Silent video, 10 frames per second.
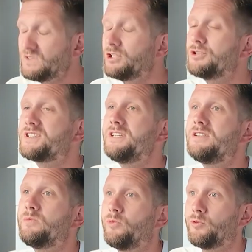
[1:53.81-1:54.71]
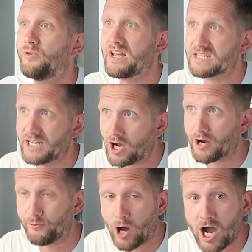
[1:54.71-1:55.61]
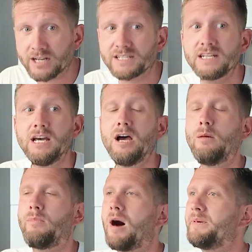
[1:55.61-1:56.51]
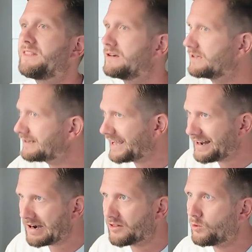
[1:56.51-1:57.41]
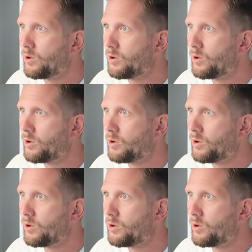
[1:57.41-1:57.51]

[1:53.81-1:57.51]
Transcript: You'll see them resting on rocks, popping their little head out of the